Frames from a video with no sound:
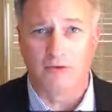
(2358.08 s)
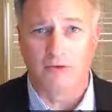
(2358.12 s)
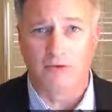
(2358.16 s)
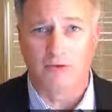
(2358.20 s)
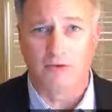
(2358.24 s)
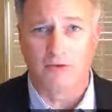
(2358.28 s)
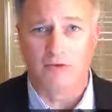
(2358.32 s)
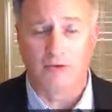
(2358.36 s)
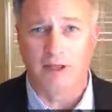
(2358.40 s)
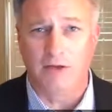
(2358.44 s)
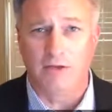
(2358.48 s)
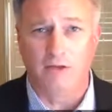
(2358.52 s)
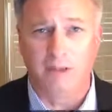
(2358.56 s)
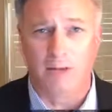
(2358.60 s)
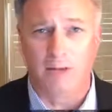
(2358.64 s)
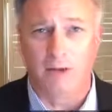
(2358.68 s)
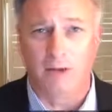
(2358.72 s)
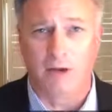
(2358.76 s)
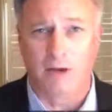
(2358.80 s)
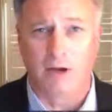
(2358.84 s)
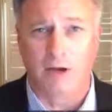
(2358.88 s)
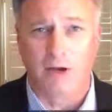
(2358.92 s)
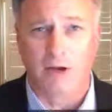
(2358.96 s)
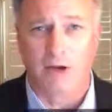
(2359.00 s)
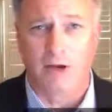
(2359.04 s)
so many
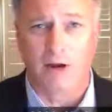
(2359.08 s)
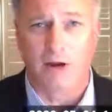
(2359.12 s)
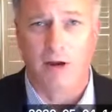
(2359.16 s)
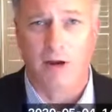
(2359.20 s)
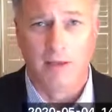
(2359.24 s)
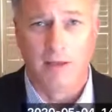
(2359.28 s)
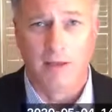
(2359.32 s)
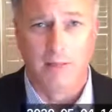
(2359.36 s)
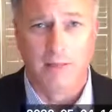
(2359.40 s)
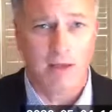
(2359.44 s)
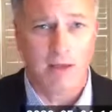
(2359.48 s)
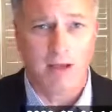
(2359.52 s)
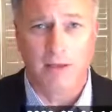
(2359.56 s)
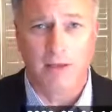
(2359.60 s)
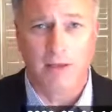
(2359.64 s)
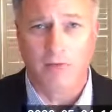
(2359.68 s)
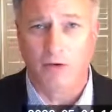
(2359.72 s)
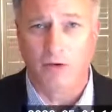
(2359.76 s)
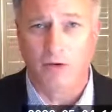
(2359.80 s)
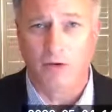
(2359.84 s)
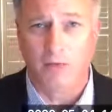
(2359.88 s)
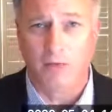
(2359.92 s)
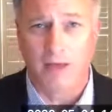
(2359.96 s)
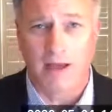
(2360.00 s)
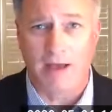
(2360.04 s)
interesting people who are
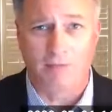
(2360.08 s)
here,